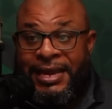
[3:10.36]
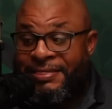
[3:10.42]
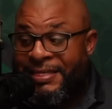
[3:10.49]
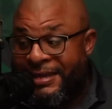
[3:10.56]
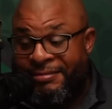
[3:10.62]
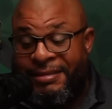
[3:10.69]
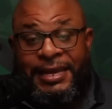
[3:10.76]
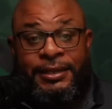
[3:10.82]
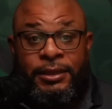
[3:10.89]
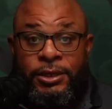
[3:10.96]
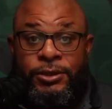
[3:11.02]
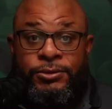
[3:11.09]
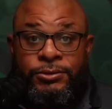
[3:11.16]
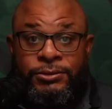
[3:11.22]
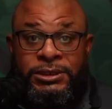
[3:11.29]
that they
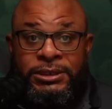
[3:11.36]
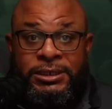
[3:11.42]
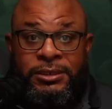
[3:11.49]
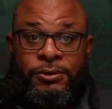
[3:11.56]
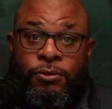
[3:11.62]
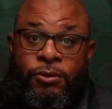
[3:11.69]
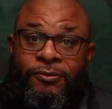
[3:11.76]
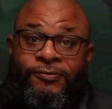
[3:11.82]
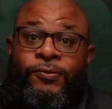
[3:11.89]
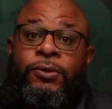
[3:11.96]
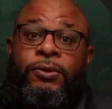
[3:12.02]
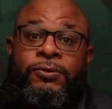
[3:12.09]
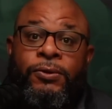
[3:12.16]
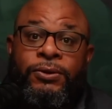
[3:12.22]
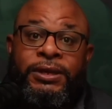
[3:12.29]
lose, or a
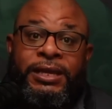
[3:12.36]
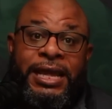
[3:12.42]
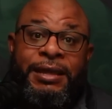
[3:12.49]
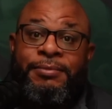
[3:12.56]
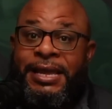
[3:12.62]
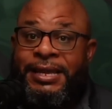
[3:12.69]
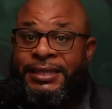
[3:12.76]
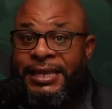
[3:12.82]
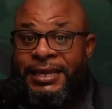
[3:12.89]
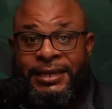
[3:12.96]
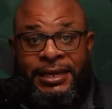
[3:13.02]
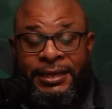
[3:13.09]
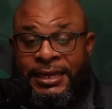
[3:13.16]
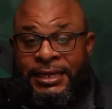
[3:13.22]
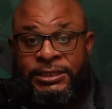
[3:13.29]
4-quarter game like they
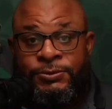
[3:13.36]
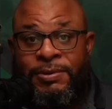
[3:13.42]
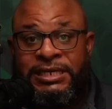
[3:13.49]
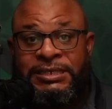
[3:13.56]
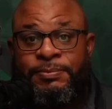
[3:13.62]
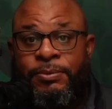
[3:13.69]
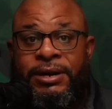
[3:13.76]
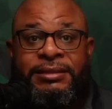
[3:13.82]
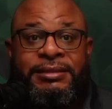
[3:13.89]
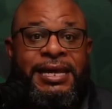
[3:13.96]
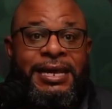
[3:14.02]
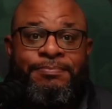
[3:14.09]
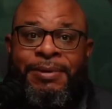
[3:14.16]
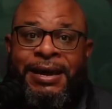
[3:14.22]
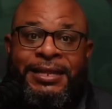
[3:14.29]
against West Point
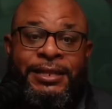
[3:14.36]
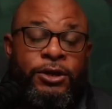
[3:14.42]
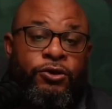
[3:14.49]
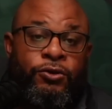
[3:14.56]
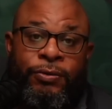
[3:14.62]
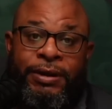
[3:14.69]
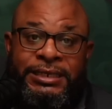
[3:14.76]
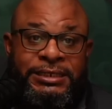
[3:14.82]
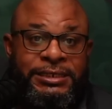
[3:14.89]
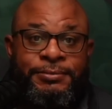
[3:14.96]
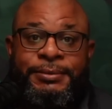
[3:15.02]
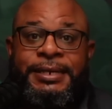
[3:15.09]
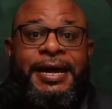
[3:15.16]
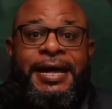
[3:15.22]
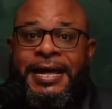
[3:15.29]
that by the grace
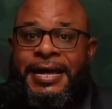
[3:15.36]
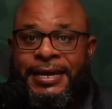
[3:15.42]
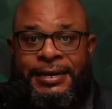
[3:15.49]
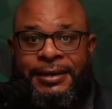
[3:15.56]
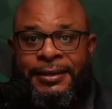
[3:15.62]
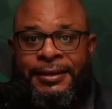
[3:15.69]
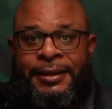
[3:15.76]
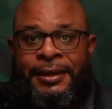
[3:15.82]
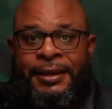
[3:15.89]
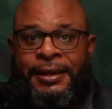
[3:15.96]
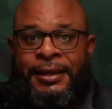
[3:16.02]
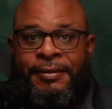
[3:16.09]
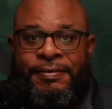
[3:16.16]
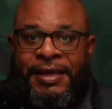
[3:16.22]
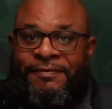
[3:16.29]
of God,
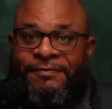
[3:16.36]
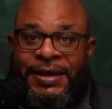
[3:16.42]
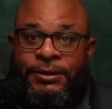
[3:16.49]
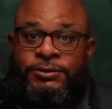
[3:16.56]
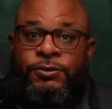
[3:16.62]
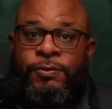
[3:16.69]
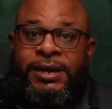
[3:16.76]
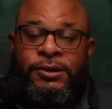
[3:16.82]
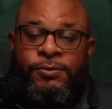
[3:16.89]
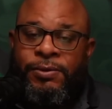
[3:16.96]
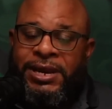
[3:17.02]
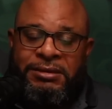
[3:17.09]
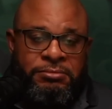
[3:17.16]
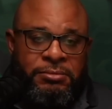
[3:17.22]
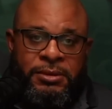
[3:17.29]
they found a way to
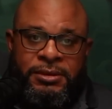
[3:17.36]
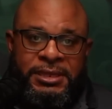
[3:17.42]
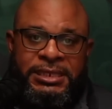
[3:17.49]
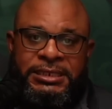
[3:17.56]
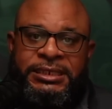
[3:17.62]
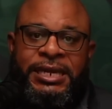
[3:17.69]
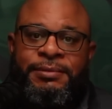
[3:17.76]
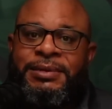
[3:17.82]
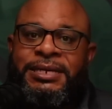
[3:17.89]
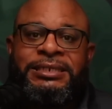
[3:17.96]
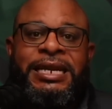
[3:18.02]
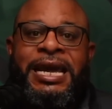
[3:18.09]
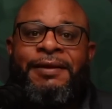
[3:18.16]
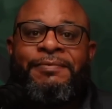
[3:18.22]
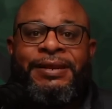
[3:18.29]
win. This team
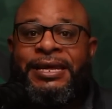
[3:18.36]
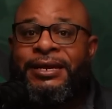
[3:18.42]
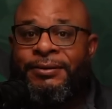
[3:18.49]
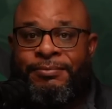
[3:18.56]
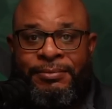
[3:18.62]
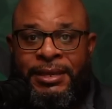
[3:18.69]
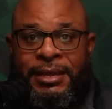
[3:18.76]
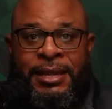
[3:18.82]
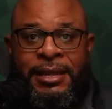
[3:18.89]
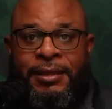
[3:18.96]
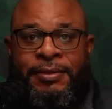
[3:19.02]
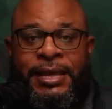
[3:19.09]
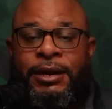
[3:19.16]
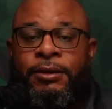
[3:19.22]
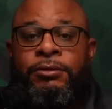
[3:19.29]
doesn't have it in them.
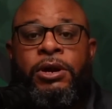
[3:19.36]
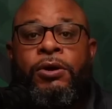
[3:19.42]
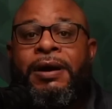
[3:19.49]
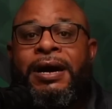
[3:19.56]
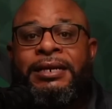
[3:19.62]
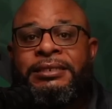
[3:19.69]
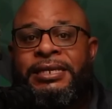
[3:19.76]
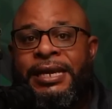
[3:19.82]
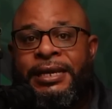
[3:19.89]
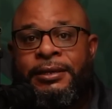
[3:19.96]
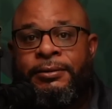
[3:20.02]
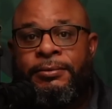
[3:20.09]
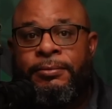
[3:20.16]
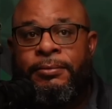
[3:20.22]
They don't know how to take